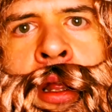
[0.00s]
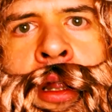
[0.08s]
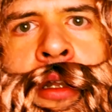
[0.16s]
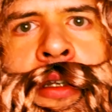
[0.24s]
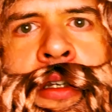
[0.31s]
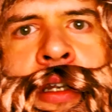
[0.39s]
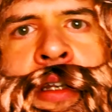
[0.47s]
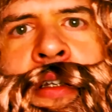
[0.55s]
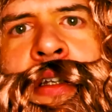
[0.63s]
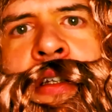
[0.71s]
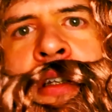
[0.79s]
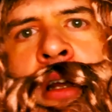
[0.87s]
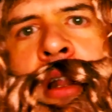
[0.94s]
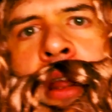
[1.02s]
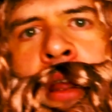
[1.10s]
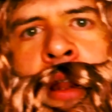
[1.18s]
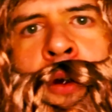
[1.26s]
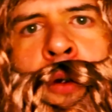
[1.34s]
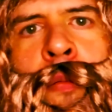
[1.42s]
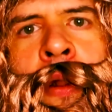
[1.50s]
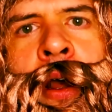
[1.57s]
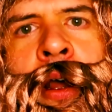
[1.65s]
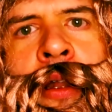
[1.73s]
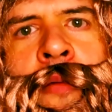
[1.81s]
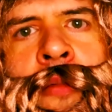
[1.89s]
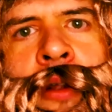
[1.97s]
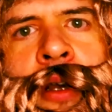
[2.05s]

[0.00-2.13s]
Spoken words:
Jesus, son, there were blood,